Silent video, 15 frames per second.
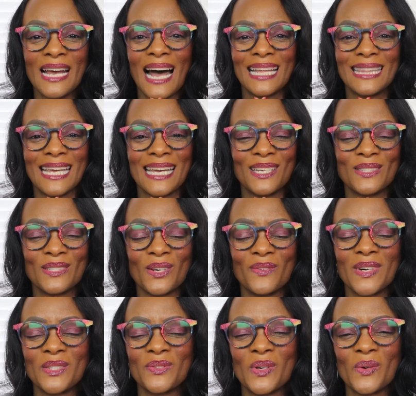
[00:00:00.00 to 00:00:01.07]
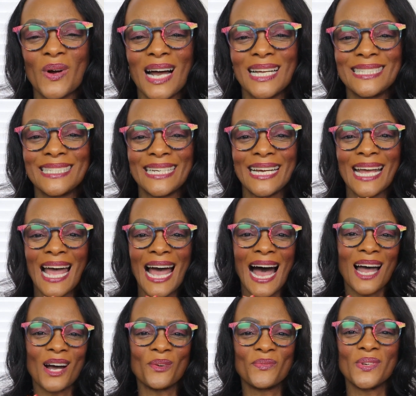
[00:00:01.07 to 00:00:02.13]
I thank you so much for watching.
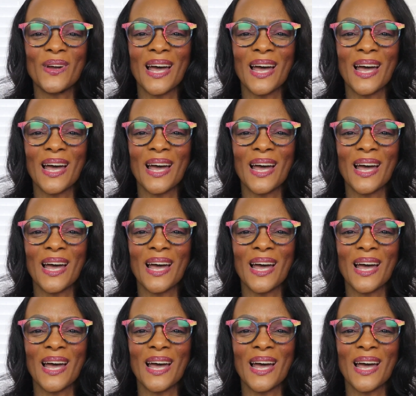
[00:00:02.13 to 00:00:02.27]
I hope you